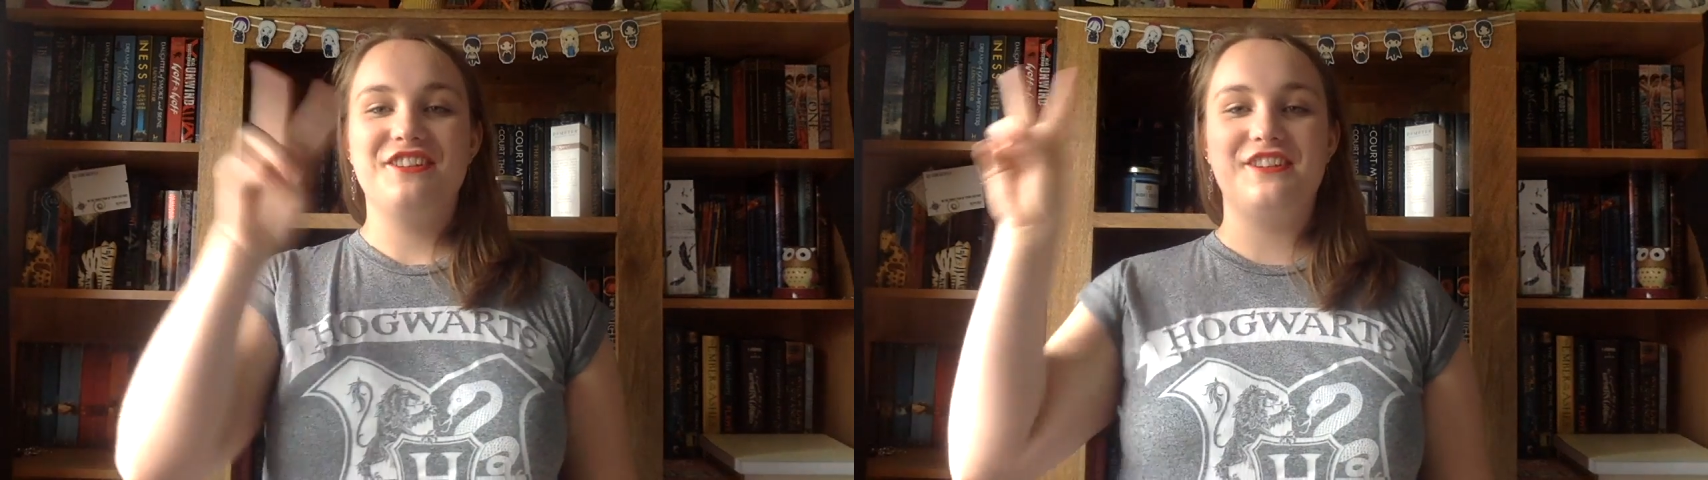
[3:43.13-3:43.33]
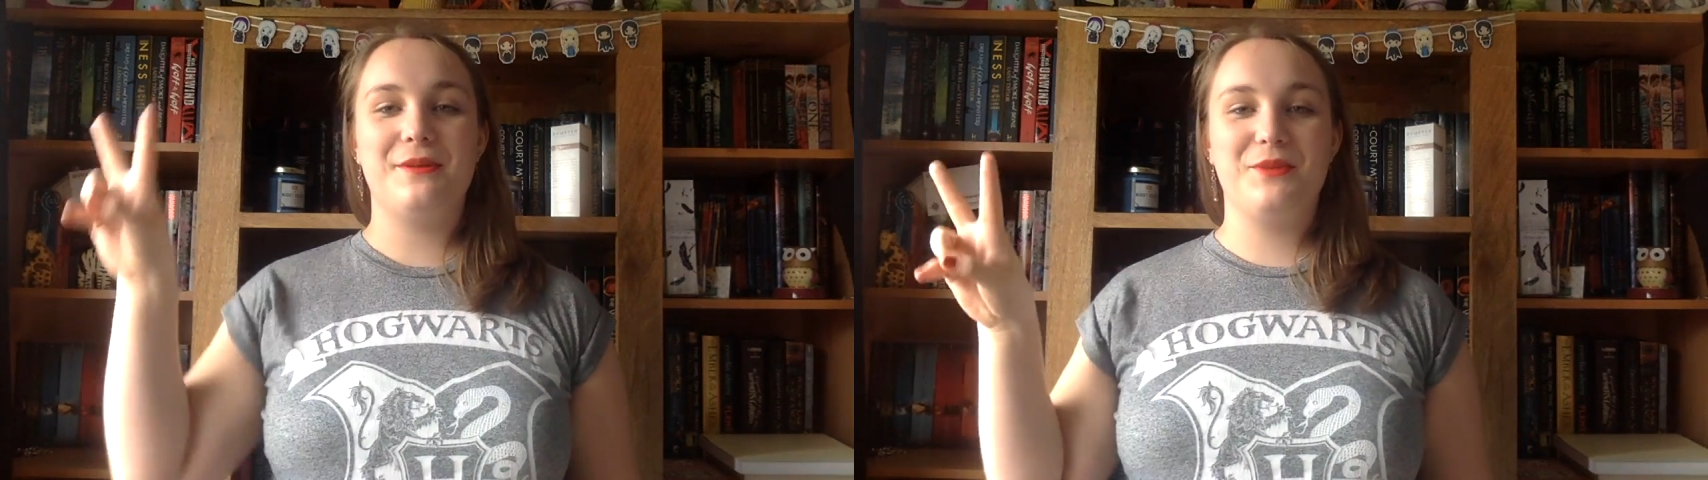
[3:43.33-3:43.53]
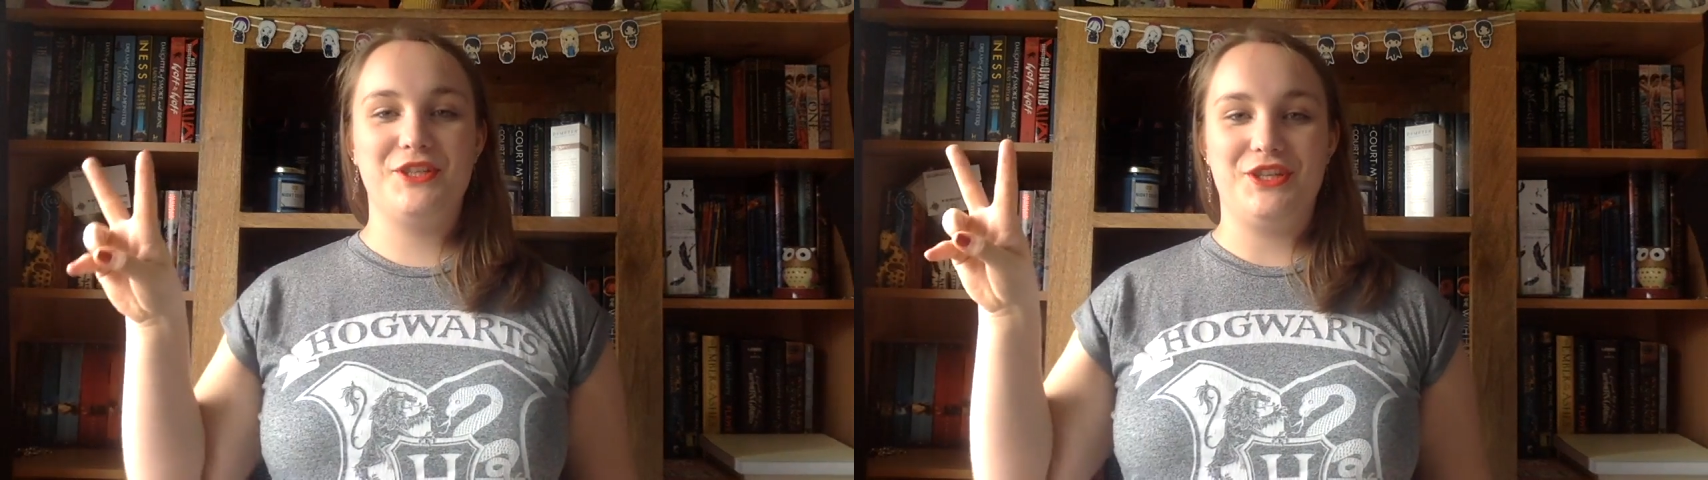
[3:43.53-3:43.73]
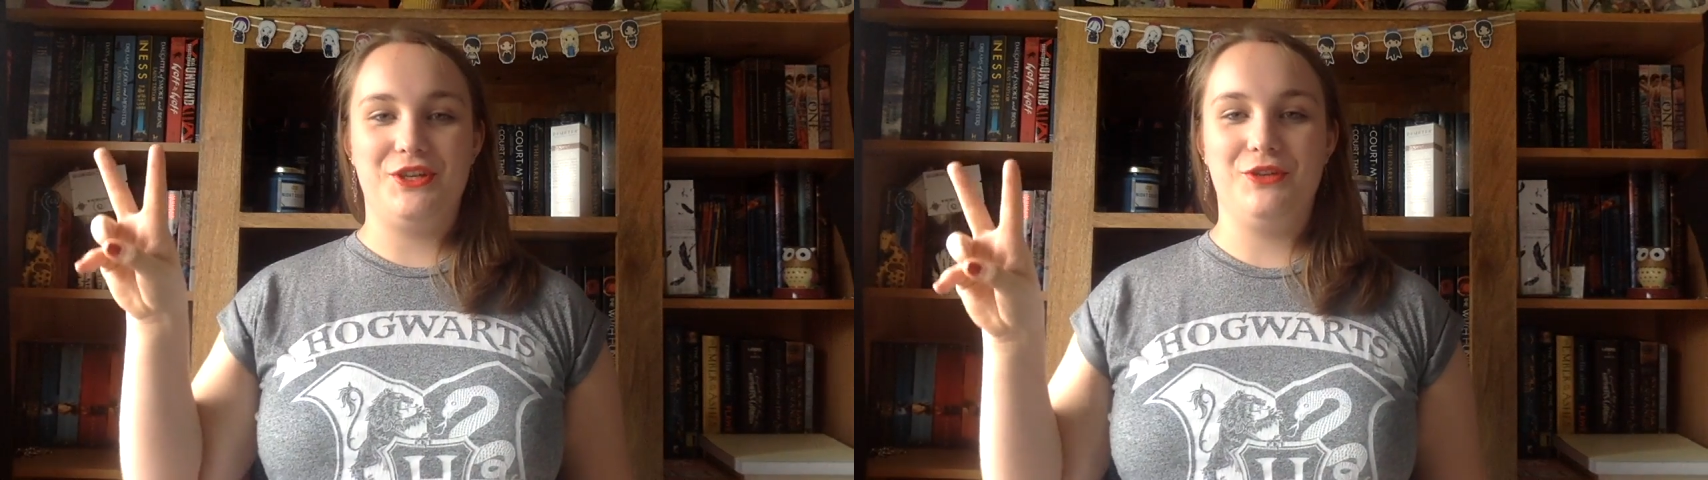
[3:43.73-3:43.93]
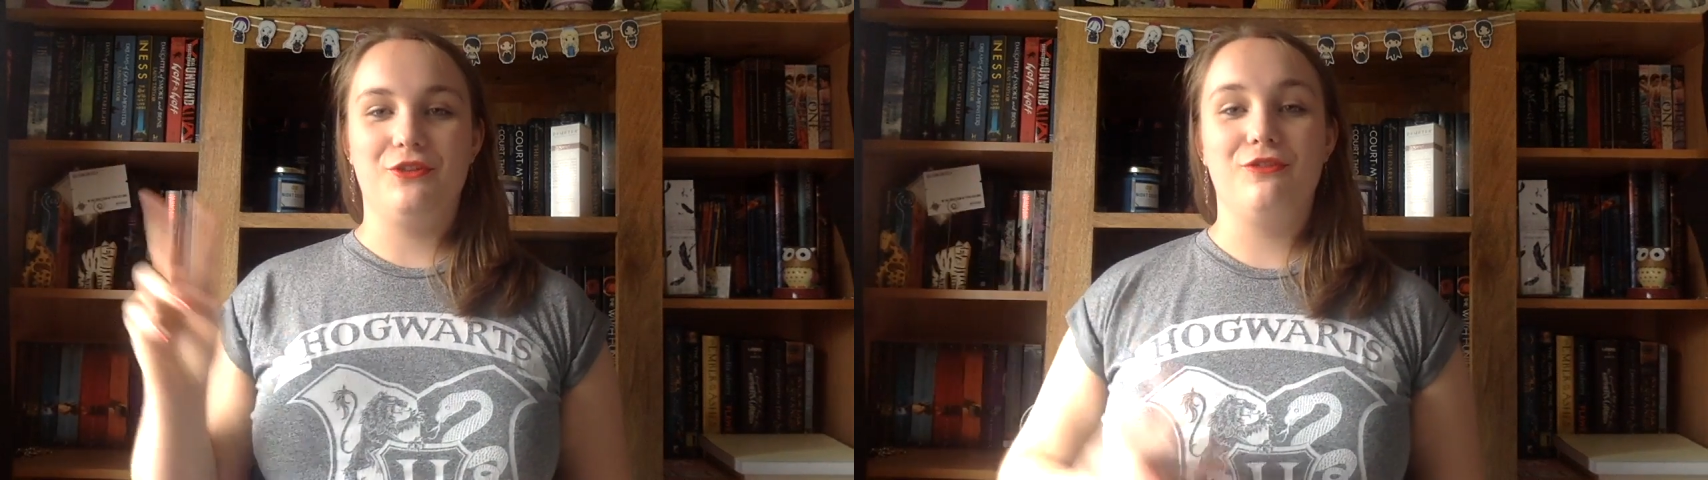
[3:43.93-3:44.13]
Number
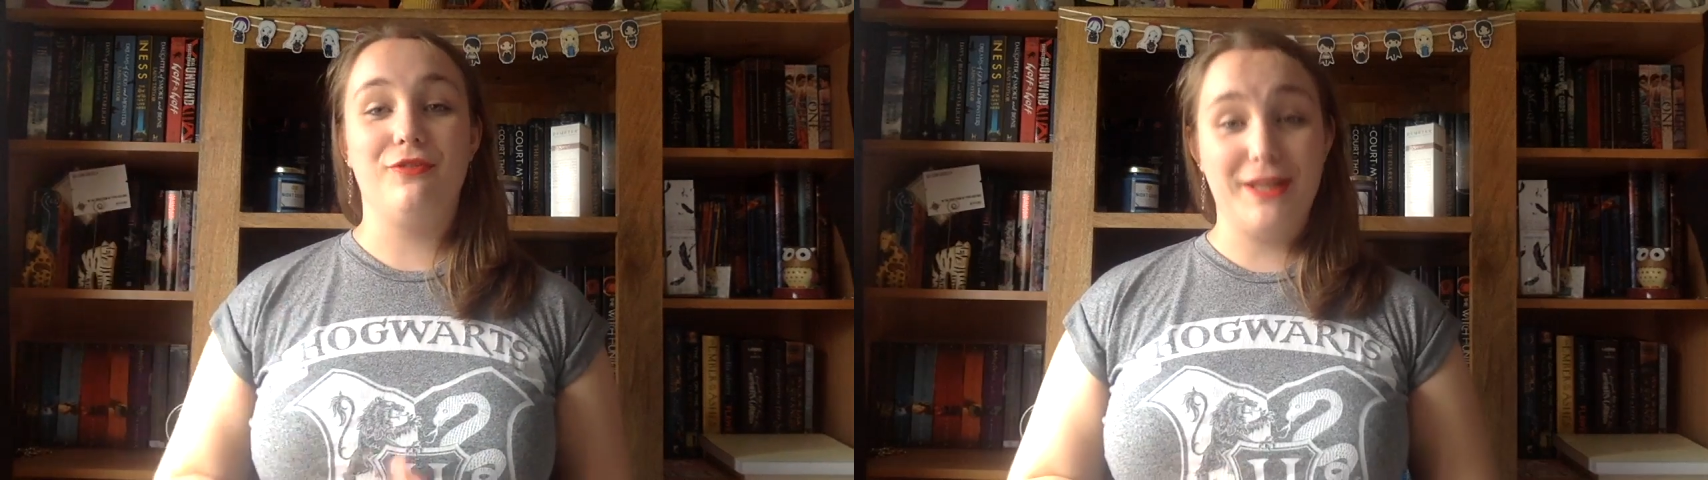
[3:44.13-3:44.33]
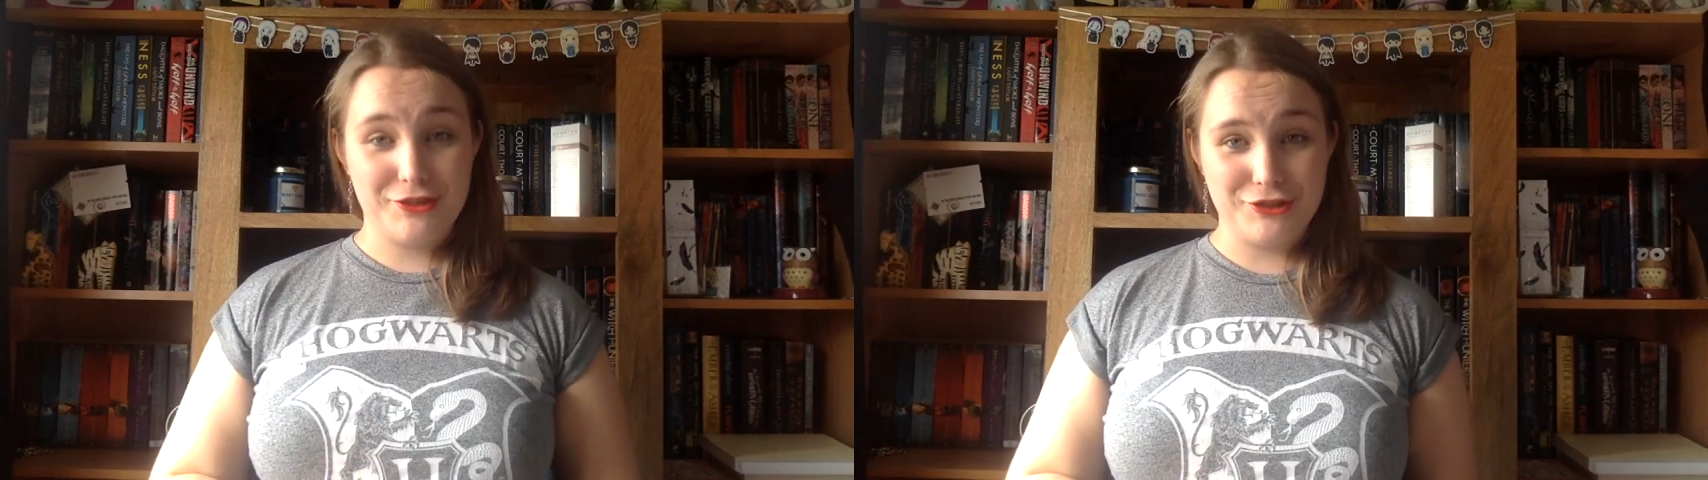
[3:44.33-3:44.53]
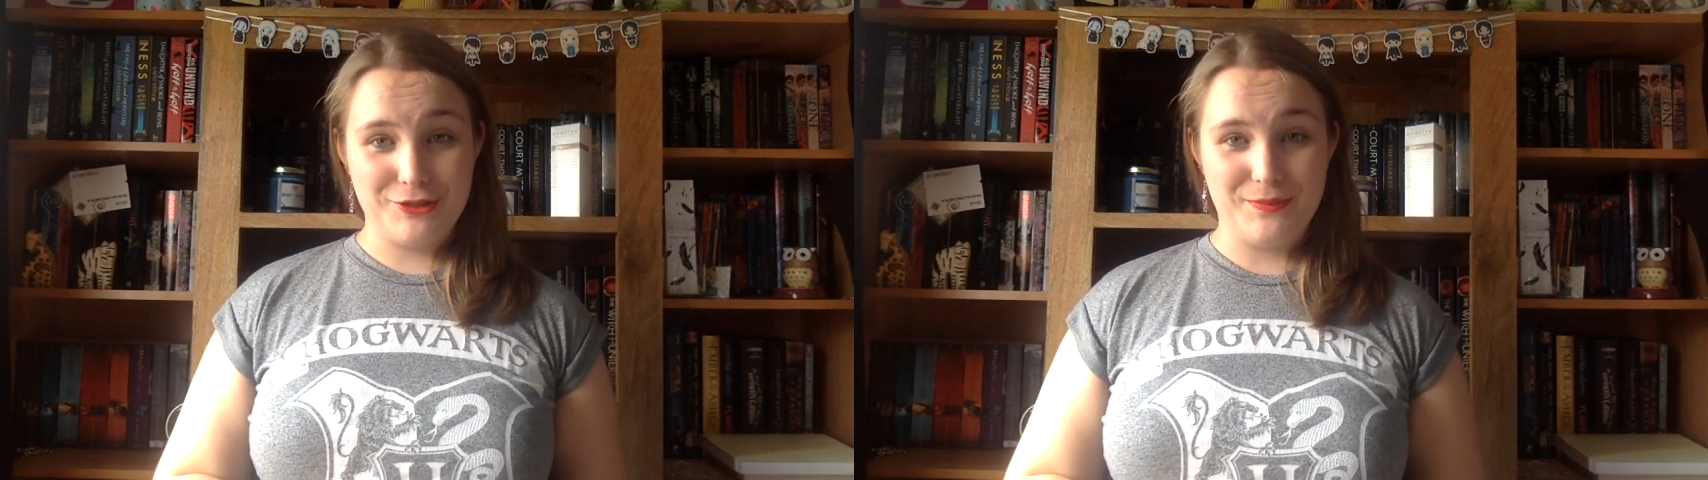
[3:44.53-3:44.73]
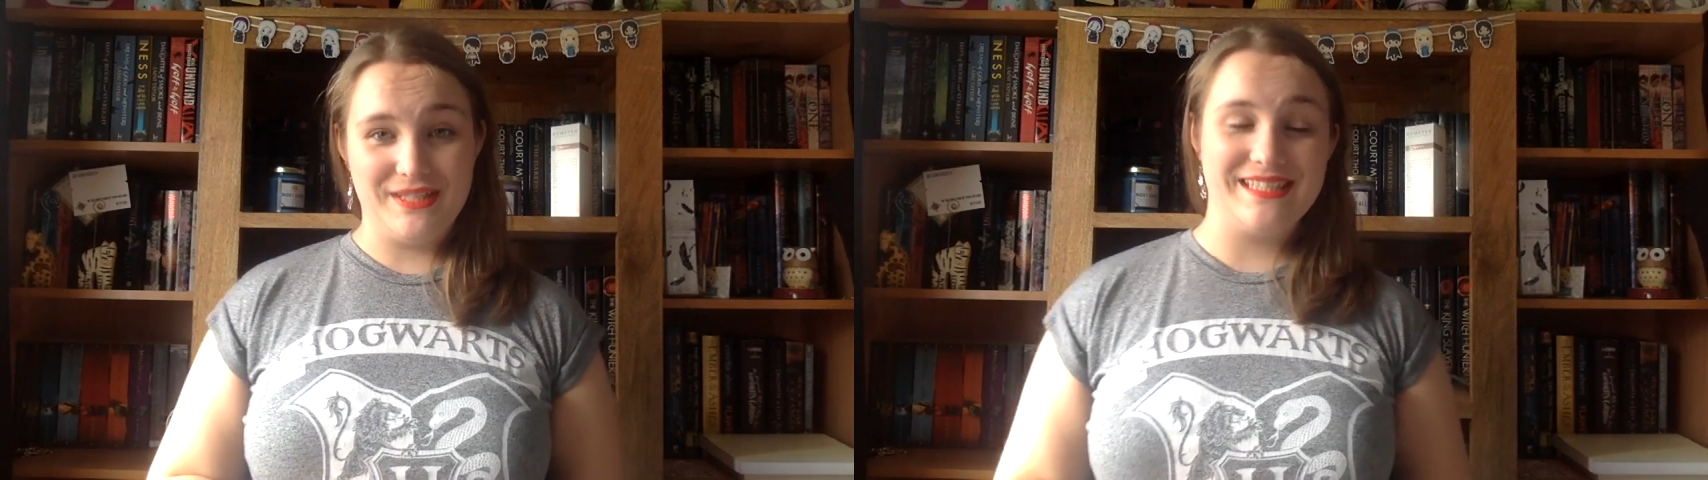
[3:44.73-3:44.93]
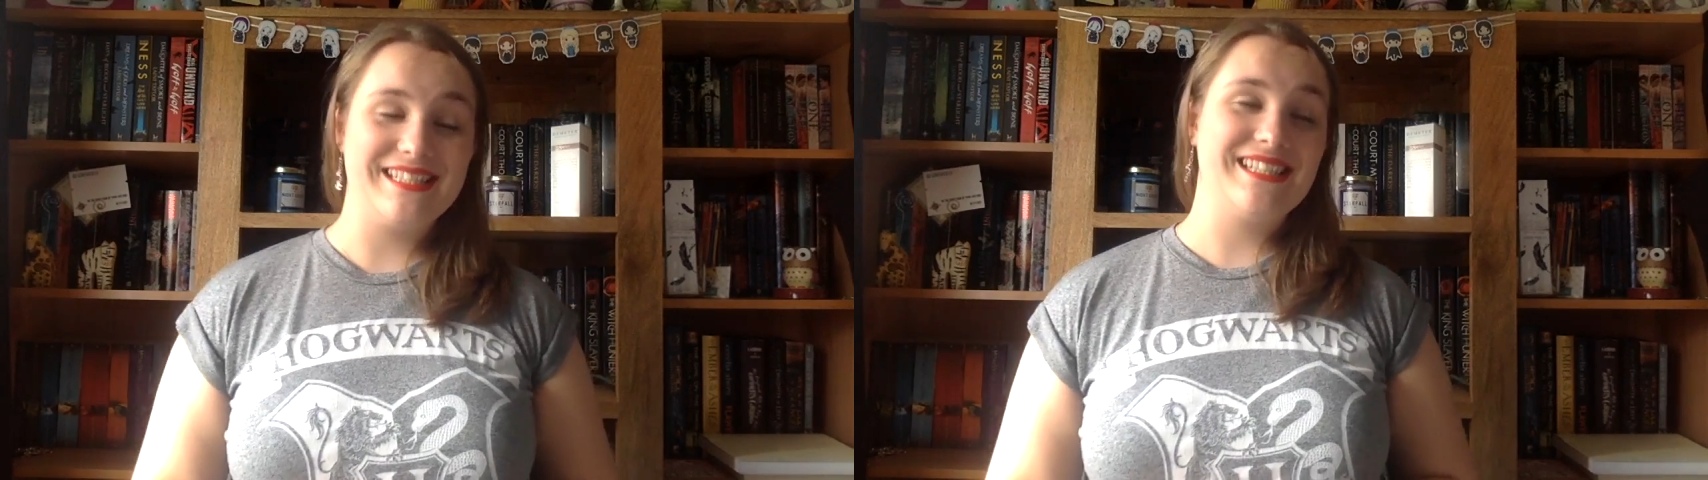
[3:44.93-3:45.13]
2, writer
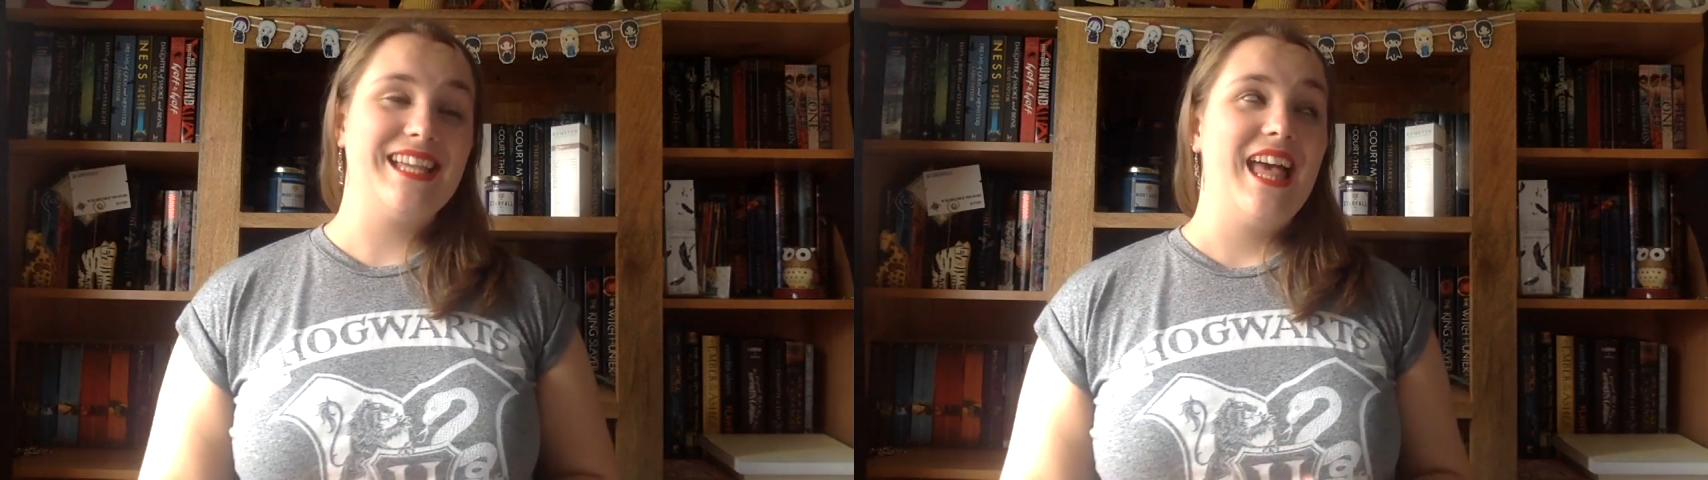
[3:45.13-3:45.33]
sprints.